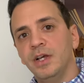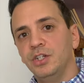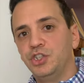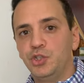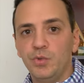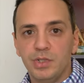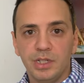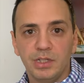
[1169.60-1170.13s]

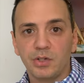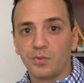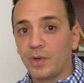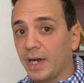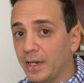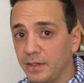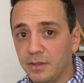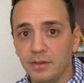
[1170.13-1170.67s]
choosing the
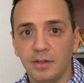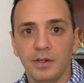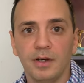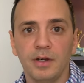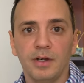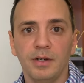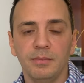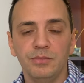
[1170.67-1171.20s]
right
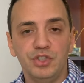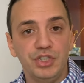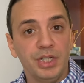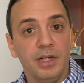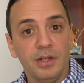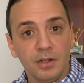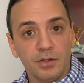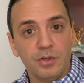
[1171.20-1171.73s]
um,
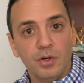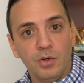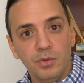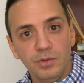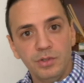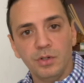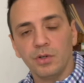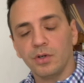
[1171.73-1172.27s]
GL
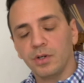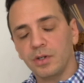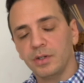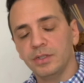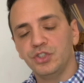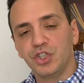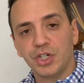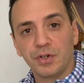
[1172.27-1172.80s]
code or
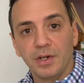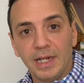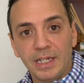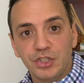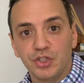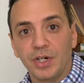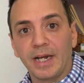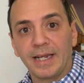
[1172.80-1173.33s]
general
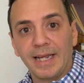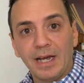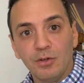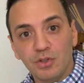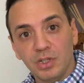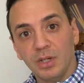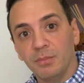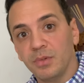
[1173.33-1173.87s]
ledger
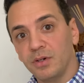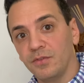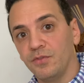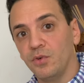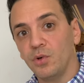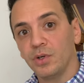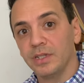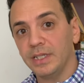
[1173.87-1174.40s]
account number
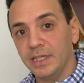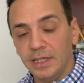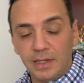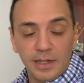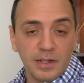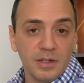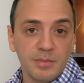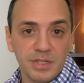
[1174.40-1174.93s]
for the
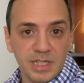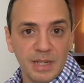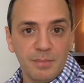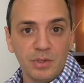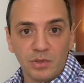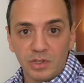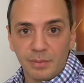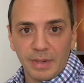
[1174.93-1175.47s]
income
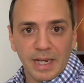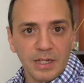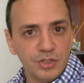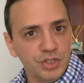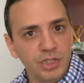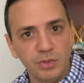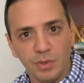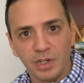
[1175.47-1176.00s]
statement or the balance
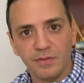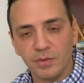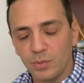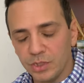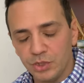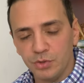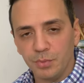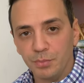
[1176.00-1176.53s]
sheet, whatever
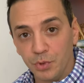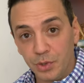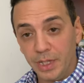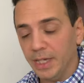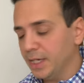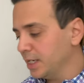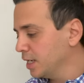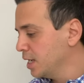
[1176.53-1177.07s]
what you're
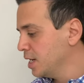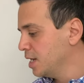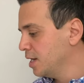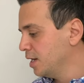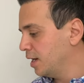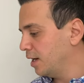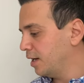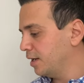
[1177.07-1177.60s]
booking.
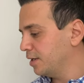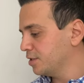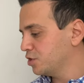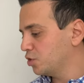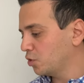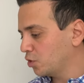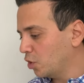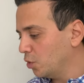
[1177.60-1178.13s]
Uh,
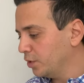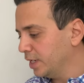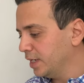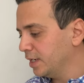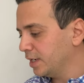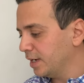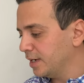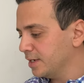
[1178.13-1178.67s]
so
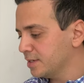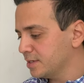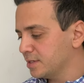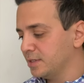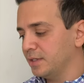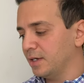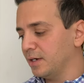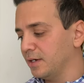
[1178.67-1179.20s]
coding is
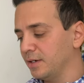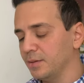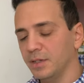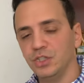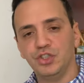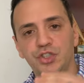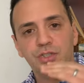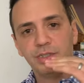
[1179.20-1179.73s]
the
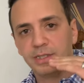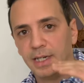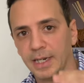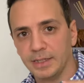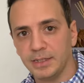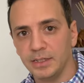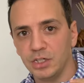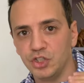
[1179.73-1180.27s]

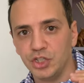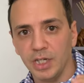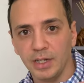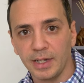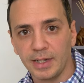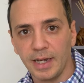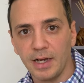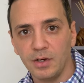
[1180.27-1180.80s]
selecting the GL
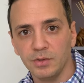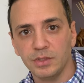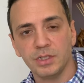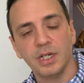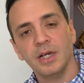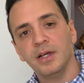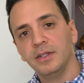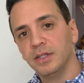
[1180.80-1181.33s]
account,
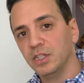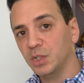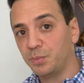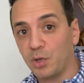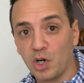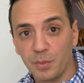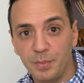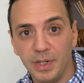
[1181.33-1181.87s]
the
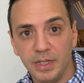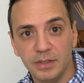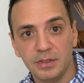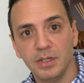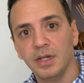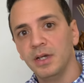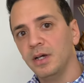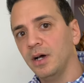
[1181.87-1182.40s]
department,
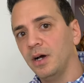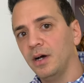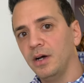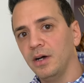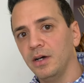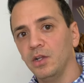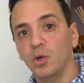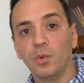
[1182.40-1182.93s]

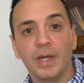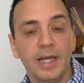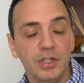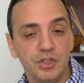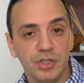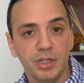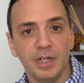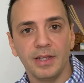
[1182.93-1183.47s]
uh,
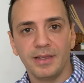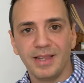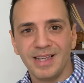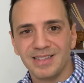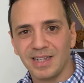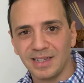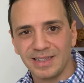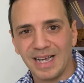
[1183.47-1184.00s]
location, and
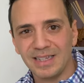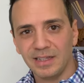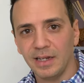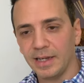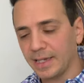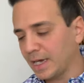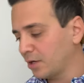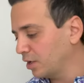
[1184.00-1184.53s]
things like that in
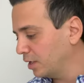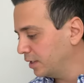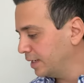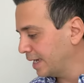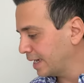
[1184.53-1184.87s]
account in the